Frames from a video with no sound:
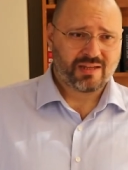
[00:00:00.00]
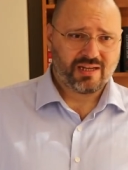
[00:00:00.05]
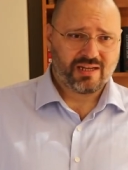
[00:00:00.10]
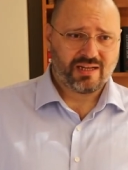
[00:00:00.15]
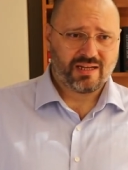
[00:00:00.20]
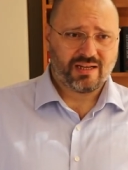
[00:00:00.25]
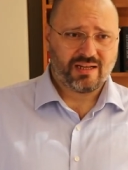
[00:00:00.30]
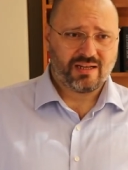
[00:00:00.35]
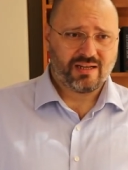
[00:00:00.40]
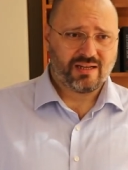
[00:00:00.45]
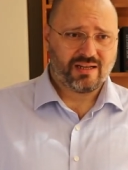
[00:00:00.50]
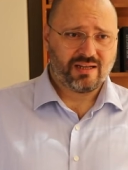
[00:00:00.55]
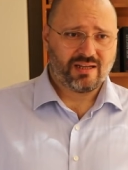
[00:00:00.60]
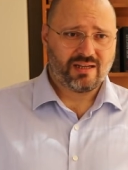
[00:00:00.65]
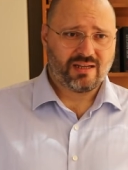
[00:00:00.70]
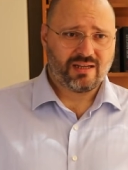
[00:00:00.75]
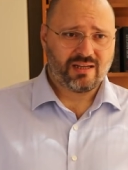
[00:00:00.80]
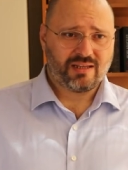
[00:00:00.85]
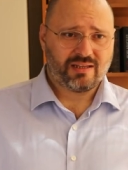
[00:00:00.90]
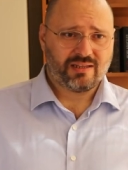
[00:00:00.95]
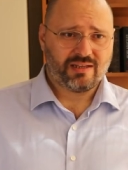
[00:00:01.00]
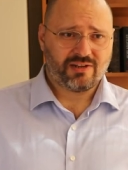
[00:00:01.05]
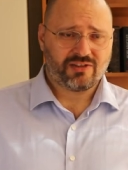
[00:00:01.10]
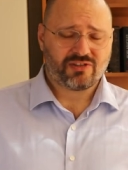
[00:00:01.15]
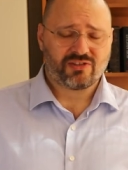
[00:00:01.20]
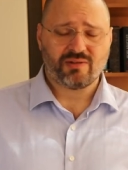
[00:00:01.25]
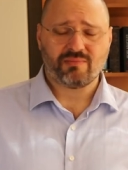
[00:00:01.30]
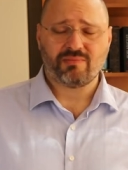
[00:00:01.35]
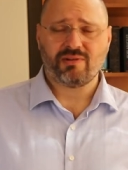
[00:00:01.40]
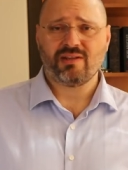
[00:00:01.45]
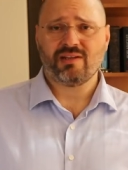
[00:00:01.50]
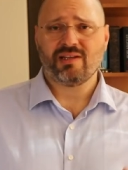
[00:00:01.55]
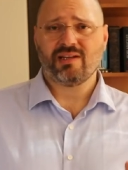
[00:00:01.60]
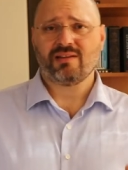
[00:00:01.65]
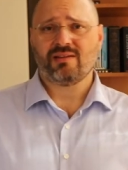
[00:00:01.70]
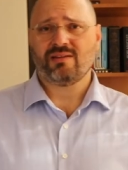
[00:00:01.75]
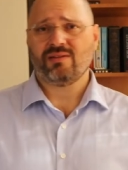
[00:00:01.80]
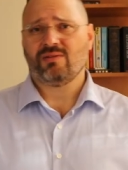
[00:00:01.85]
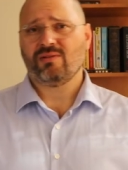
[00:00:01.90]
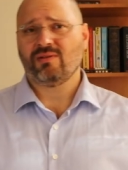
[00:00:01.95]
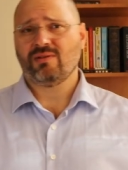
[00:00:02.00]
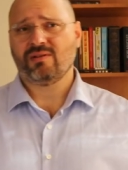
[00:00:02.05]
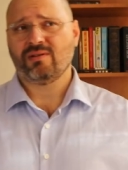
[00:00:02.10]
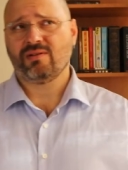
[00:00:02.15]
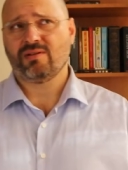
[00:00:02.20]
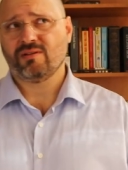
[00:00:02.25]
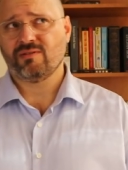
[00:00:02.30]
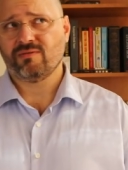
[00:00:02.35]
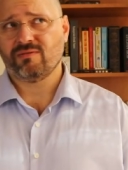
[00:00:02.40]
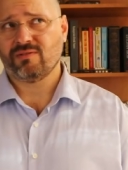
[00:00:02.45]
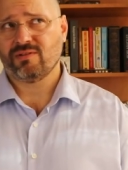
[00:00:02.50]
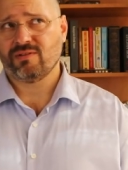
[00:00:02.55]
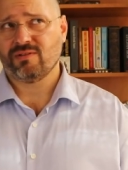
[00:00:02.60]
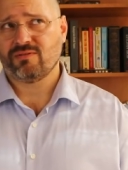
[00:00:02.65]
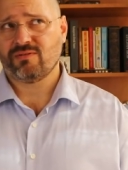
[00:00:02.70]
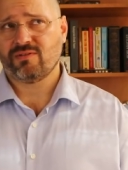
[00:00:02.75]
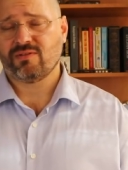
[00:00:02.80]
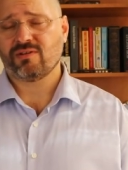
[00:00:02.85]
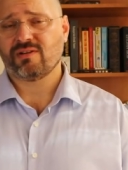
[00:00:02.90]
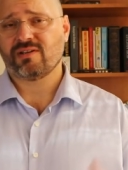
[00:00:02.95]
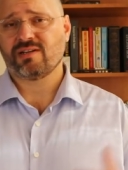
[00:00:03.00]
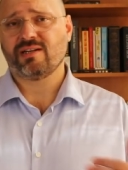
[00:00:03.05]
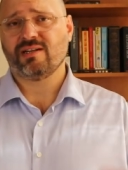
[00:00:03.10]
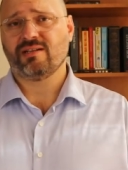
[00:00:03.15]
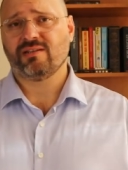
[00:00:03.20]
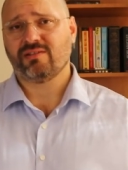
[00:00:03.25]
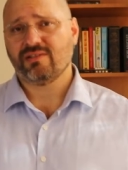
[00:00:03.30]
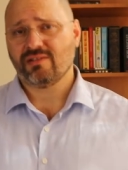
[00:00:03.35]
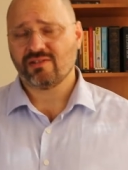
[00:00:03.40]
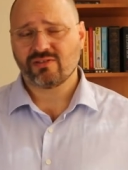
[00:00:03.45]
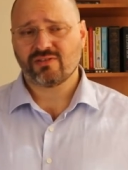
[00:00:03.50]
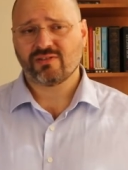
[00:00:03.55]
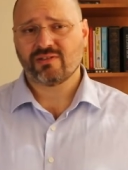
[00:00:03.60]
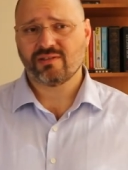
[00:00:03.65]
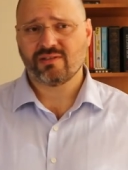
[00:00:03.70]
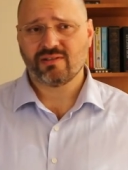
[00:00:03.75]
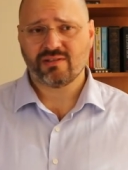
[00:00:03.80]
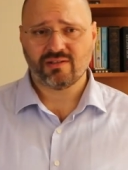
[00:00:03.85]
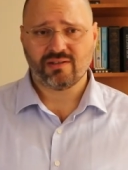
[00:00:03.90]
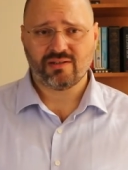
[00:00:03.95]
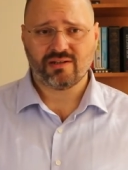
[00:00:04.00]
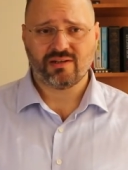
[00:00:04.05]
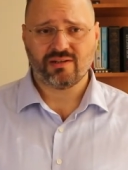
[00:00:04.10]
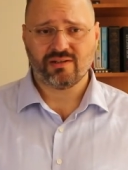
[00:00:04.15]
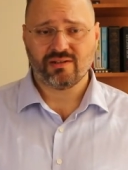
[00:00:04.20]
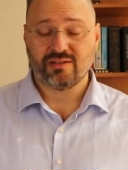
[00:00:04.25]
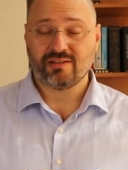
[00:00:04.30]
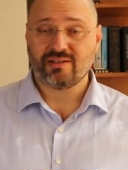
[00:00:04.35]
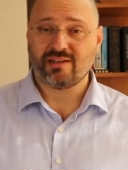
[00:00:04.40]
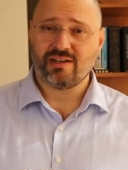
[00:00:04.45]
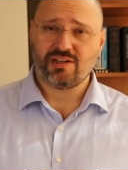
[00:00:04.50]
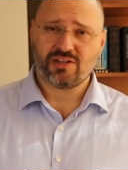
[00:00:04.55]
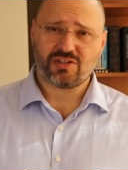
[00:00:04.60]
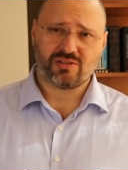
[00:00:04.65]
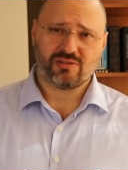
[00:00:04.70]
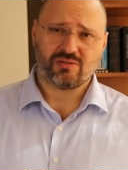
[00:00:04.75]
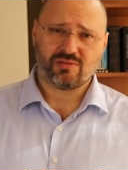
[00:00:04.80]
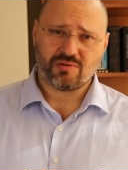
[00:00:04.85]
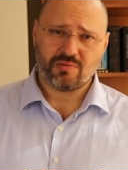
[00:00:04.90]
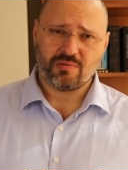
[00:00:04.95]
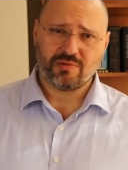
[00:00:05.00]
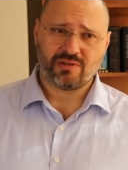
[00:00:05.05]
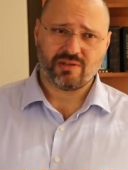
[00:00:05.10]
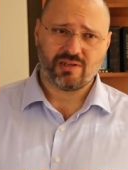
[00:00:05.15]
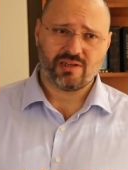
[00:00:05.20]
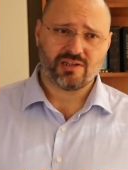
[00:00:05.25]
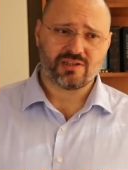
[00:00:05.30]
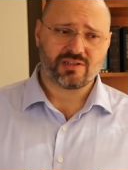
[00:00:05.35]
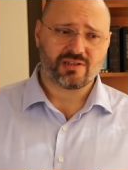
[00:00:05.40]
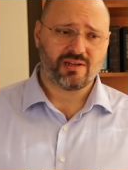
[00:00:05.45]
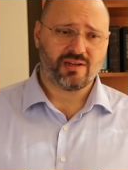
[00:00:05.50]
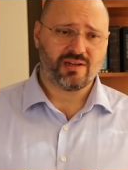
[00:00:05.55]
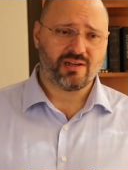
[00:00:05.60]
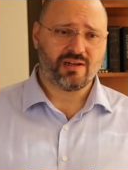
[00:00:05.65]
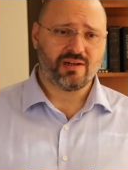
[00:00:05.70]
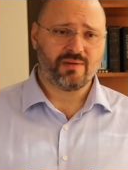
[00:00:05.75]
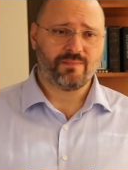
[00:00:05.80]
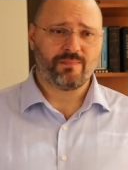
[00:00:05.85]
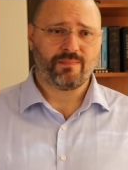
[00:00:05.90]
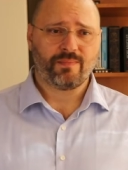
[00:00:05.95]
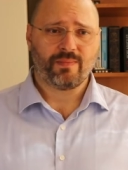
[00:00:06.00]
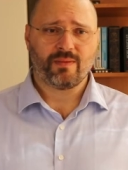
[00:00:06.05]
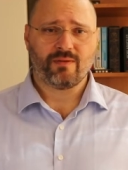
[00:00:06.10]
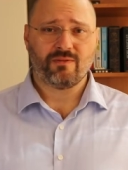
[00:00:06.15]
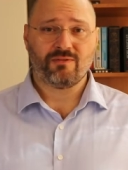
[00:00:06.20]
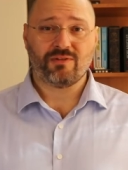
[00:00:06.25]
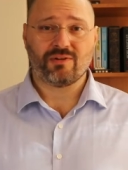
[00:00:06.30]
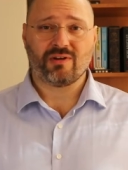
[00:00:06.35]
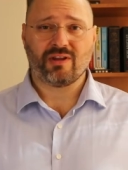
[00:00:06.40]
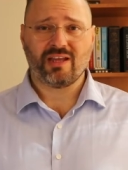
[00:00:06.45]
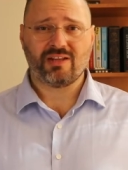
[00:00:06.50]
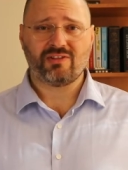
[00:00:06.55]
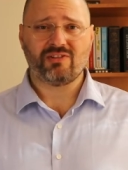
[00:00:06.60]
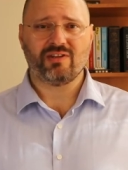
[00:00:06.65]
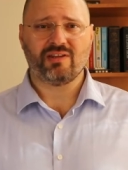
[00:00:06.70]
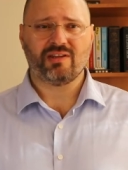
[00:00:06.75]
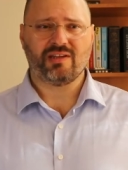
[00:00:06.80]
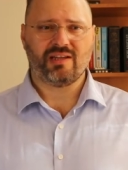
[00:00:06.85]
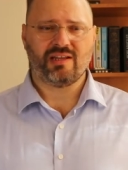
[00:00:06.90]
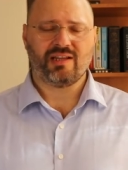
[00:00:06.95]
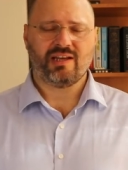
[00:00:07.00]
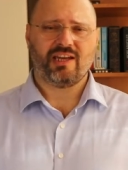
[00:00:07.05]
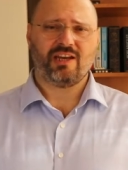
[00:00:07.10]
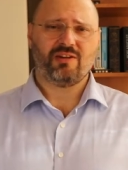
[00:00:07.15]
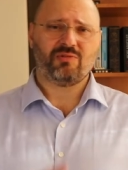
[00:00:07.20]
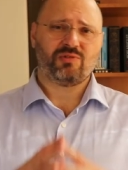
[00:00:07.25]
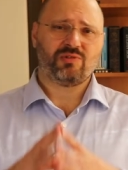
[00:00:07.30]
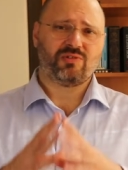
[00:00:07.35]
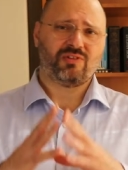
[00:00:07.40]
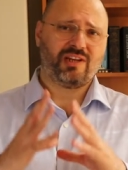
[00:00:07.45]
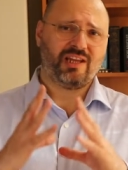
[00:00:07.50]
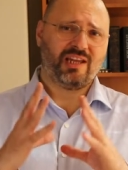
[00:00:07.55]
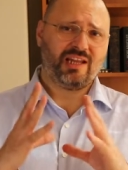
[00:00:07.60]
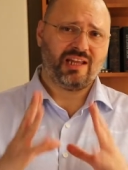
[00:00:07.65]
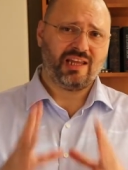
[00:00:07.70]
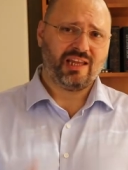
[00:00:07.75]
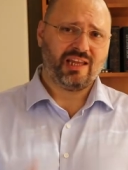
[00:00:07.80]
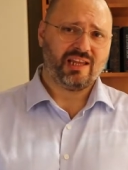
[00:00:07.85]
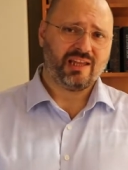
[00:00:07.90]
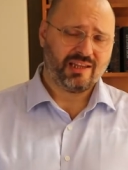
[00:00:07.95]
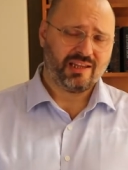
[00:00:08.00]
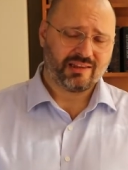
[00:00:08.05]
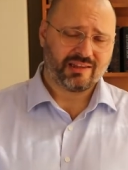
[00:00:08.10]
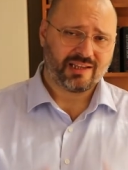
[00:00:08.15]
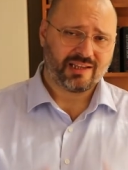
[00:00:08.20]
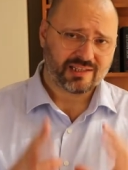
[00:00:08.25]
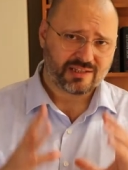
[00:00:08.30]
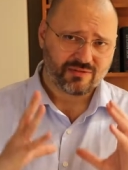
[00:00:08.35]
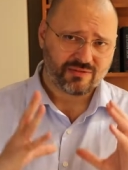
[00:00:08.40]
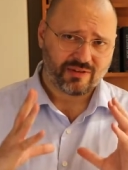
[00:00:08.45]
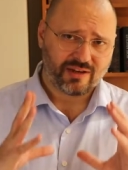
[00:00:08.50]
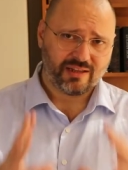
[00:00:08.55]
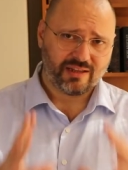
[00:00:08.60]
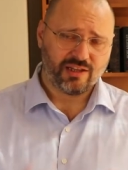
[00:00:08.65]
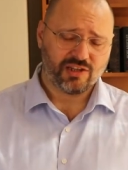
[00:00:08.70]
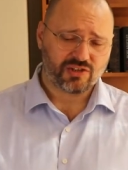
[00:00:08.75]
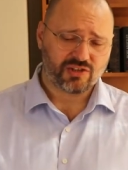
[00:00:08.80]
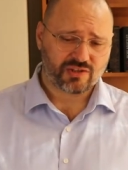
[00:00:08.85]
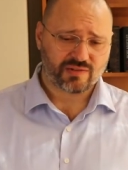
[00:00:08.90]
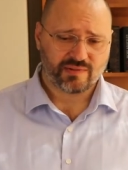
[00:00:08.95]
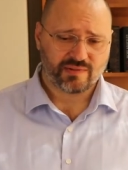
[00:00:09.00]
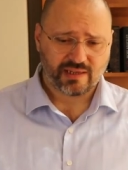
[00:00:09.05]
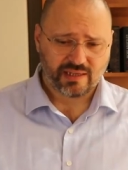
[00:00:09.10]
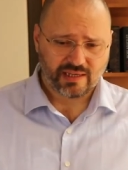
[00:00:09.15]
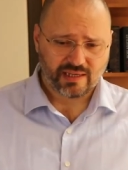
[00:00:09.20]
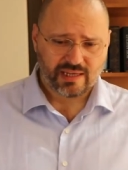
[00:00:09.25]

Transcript: uh, there is something that the, the, the foreign countries, uh, international community is uh, forgetting, and I have to really intensify this.